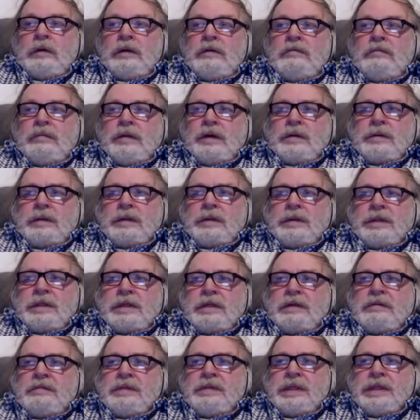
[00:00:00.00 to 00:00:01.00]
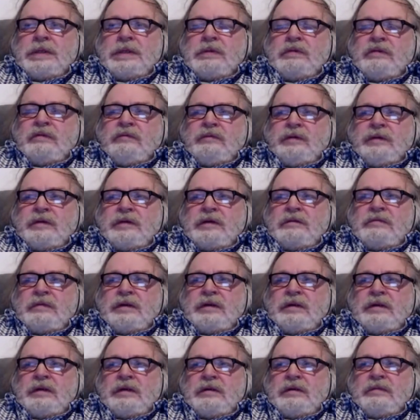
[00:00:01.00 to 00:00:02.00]
In modern times, as we've
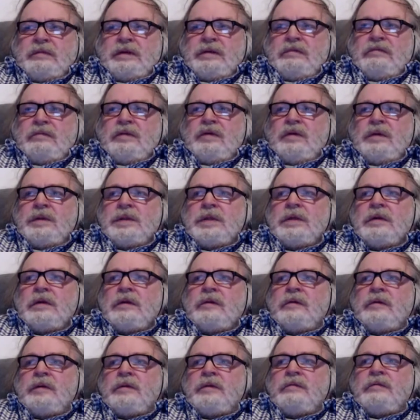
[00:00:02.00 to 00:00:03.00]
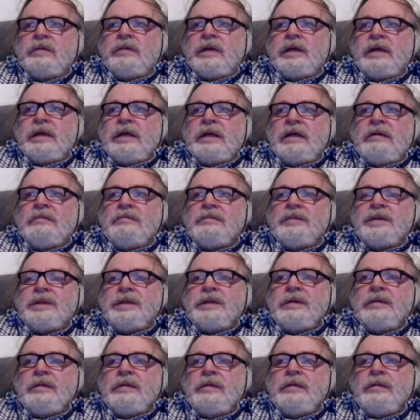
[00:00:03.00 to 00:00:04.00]
become a little bit more tolerant,
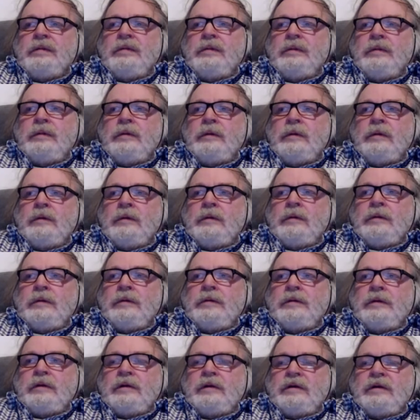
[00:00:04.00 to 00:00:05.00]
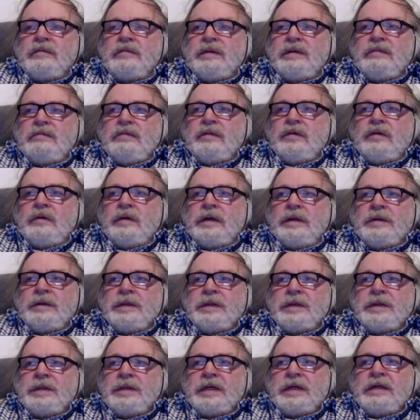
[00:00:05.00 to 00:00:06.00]
perhaps, a little bit more
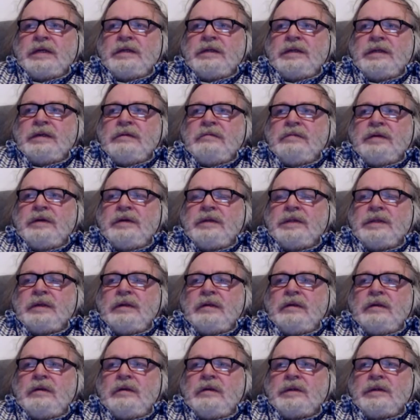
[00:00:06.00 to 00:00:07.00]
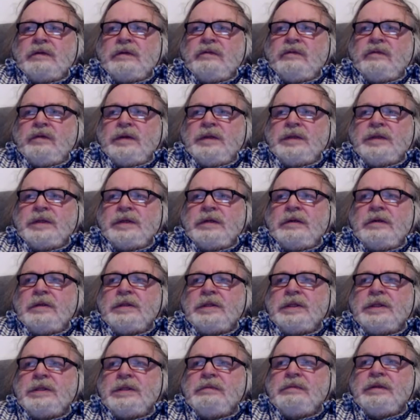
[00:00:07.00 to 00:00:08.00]
understanding, because a lot of
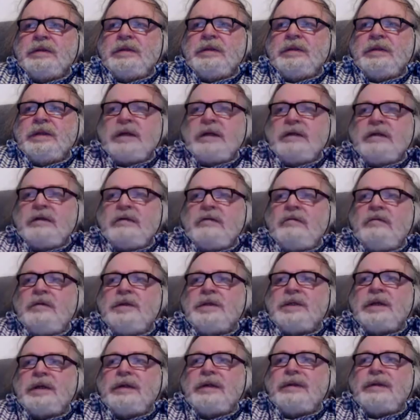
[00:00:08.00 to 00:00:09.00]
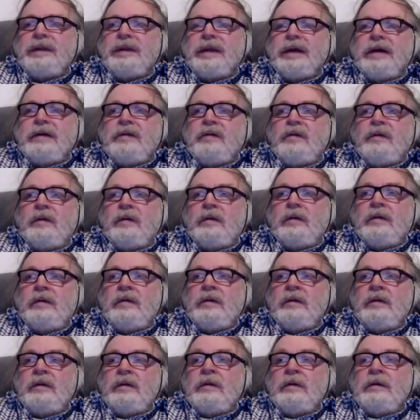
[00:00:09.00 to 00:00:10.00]
research has been done that was unknown
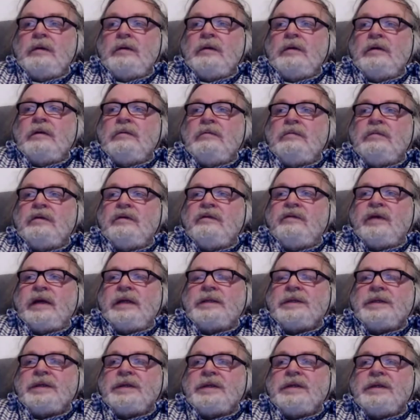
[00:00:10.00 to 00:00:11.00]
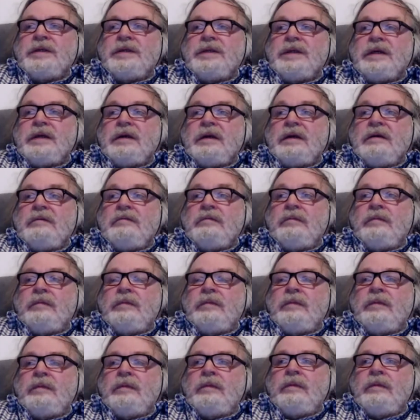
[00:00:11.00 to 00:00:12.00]
in Blavatsky's time.